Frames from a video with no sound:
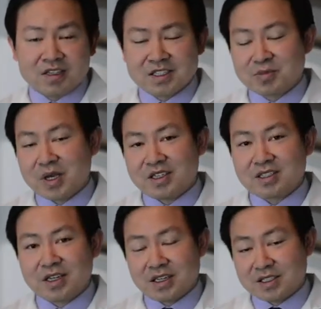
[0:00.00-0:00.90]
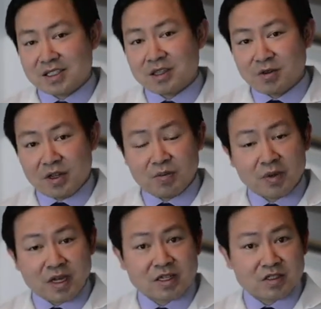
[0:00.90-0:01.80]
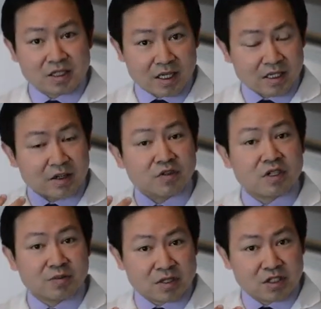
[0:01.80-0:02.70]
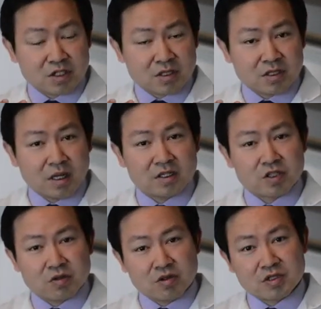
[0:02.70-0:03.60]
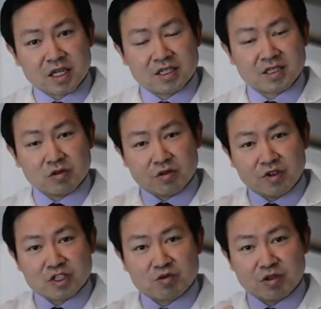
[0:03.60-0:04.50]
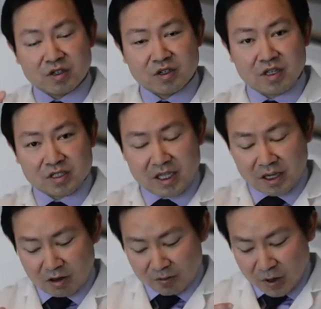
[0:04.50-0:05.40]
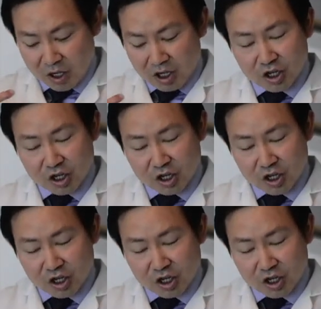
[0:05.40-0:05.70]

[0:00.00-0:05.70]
In some cases, like I said, the implant is slightly different in position, and so in those cases the revision would entail